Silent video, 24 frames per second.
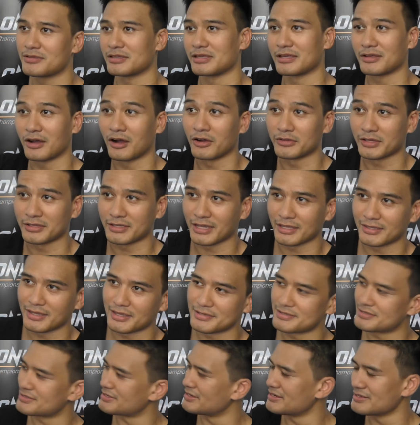see all the
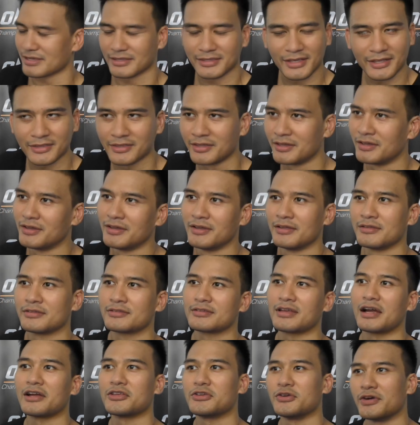tendencies, and then
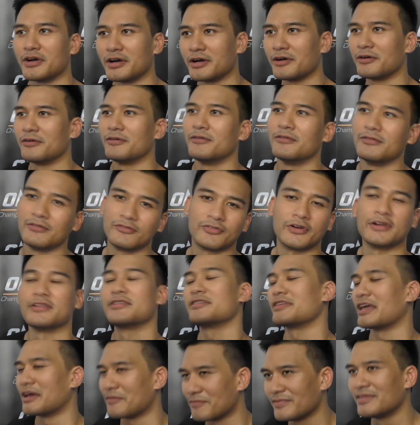start your first
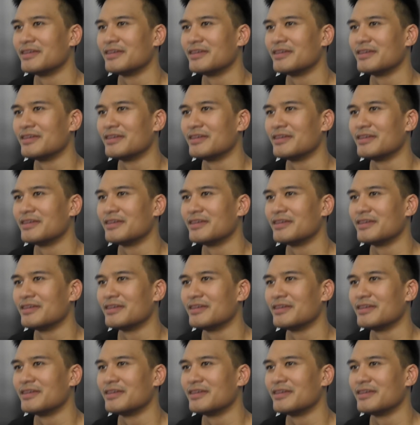step.